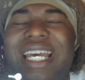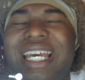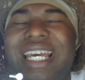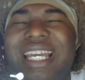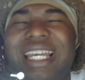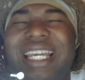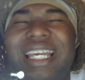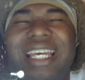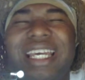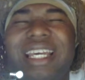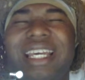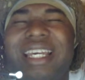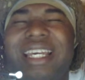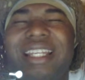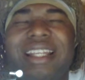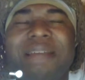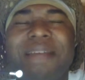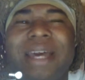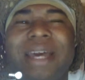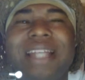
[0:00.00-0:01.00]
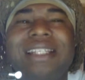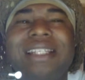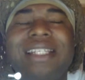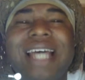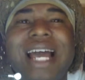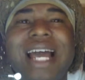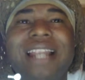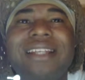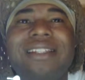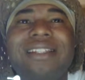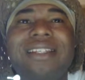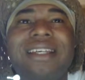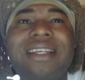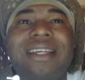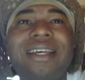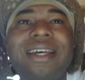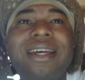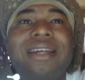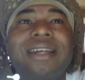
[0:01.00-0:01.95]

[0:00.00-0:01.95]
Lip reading: the mentality